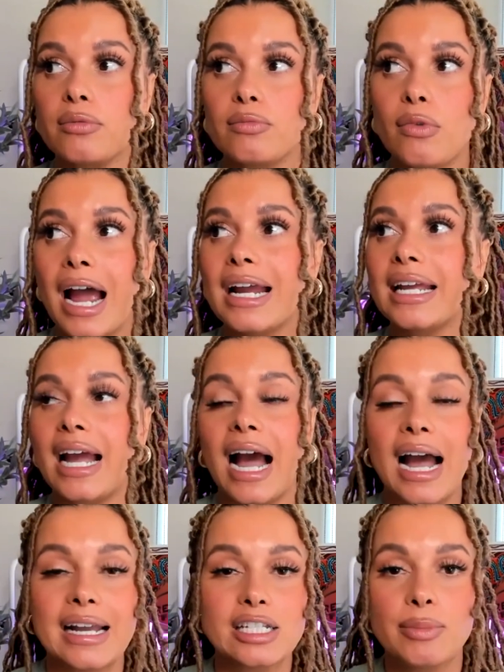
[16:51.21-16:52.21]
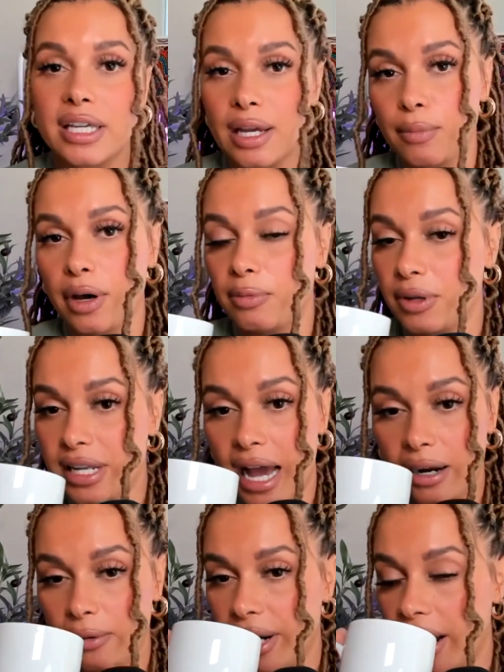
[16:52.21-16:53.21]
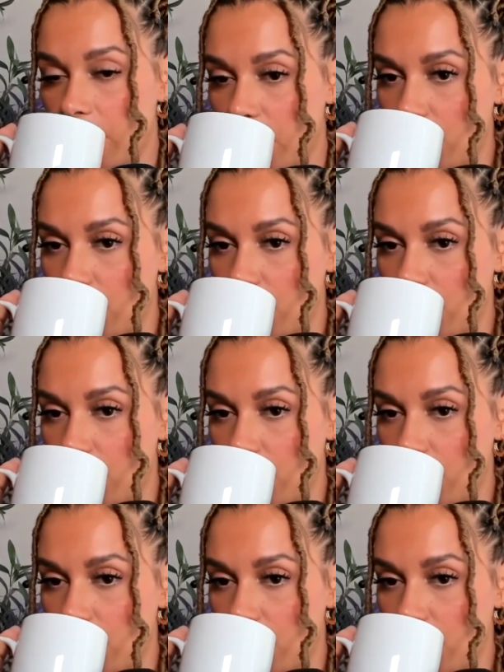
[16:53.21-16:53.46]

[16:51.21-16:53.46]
riding high to begin with when Dak went out.